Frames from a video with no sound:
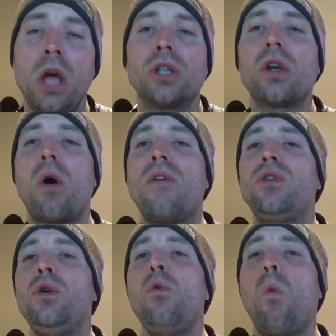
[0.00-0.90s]
So if
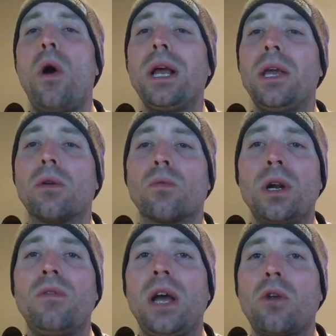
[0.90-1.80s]
you want to get
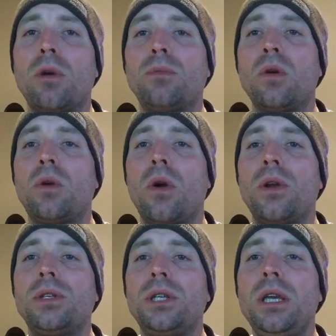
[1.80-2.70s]
rid of that
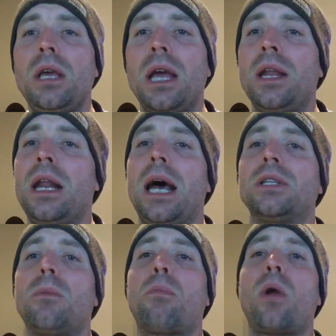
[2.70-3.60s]
cryptocurrency and it
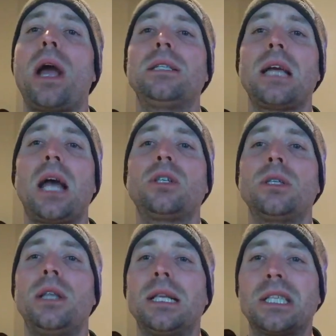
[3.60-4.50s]
has a price
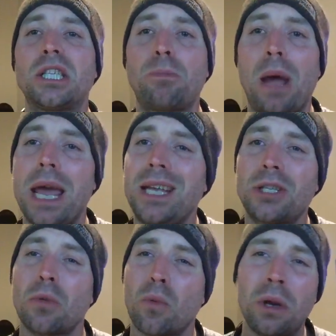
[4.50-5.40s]
action that
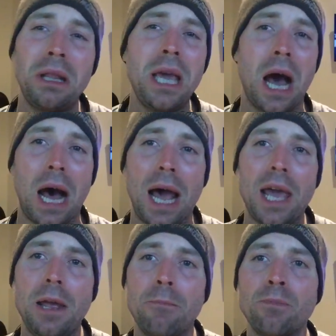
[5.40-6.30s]
spikes really high,